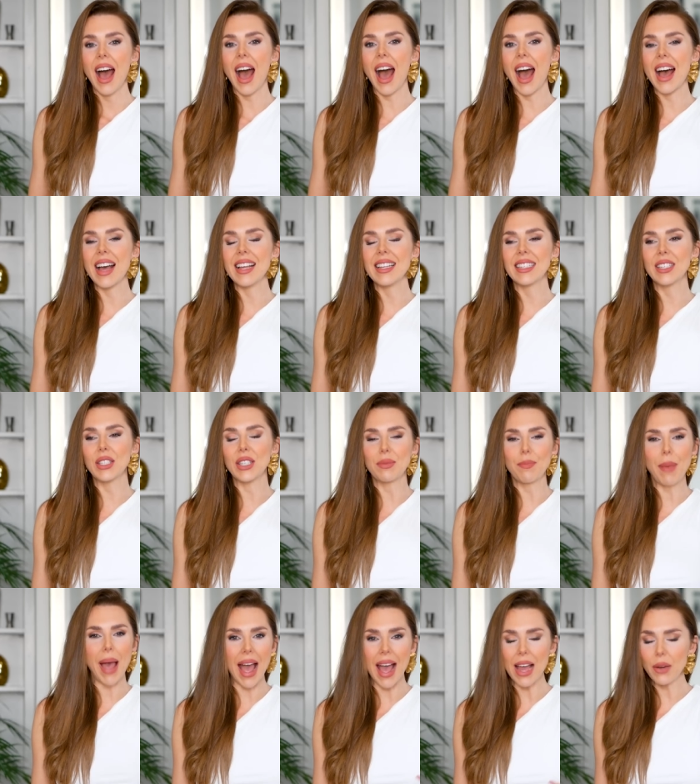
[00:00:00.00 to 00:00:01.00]
and
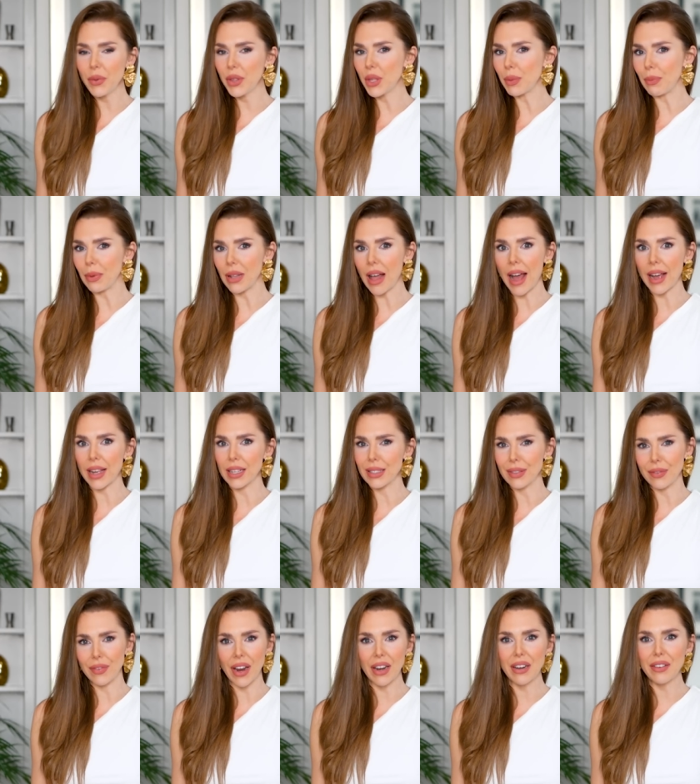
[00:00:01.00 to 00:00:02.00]
paired with the black, it's
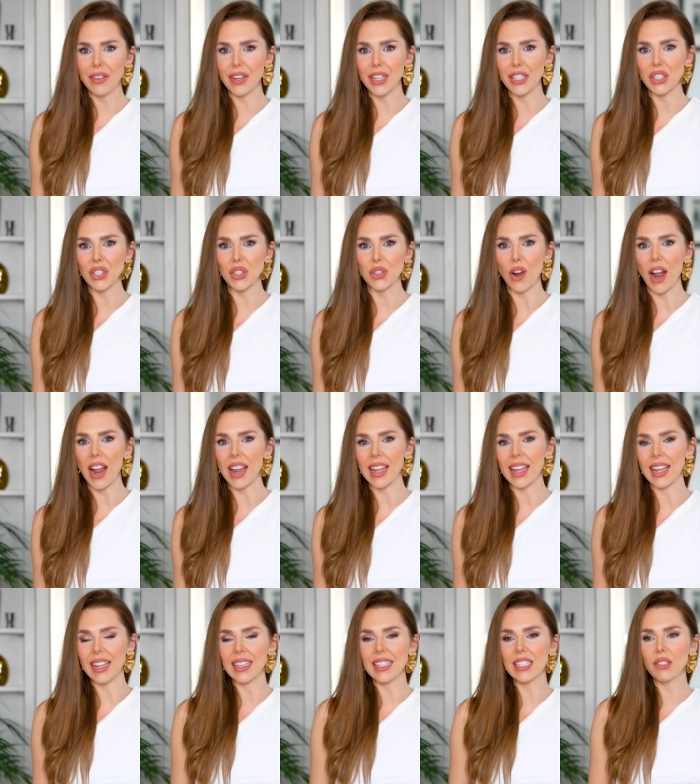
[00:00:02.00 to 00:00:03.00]
very
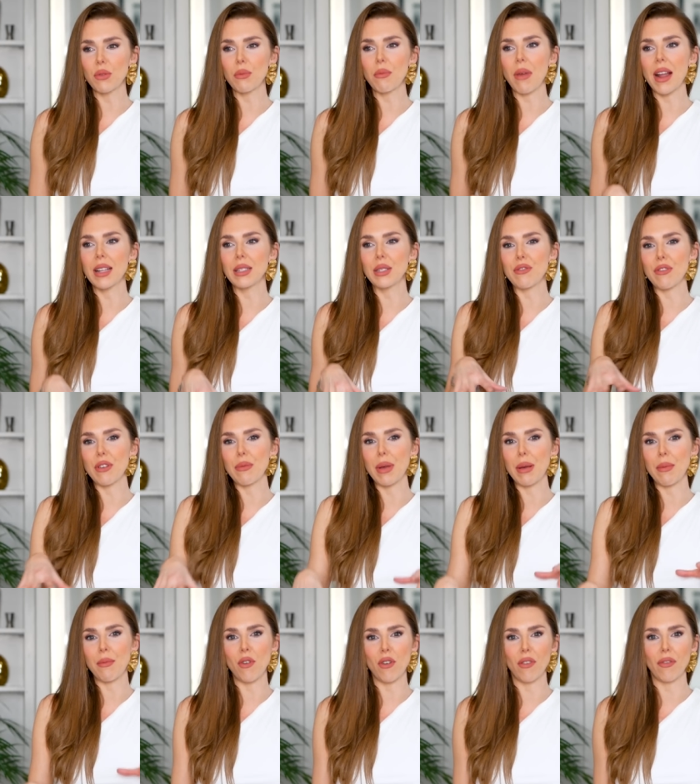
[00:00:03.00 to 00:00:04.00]
striking. This reminds me of a
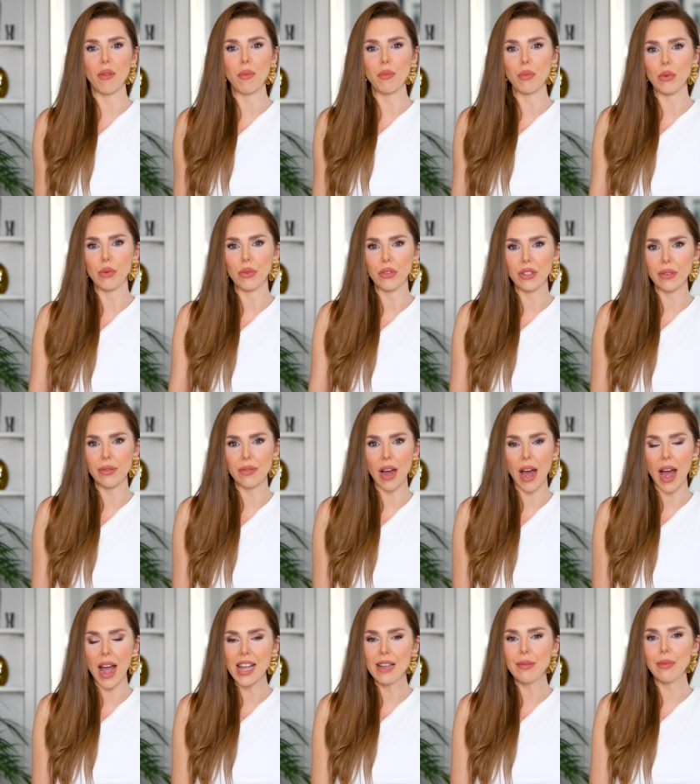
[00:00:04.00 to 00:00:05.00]
bit more of a bougie
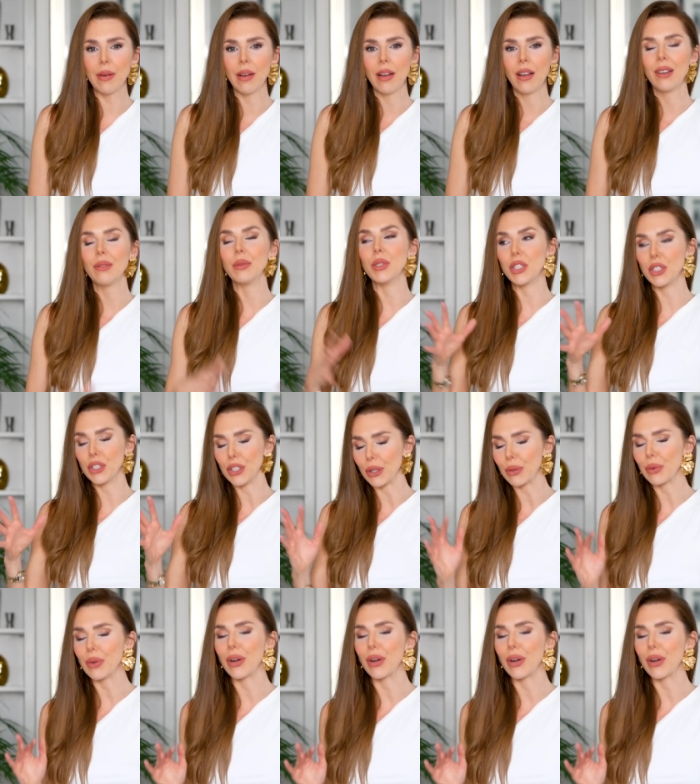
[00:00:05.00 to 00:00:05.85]
vibe, which, you know,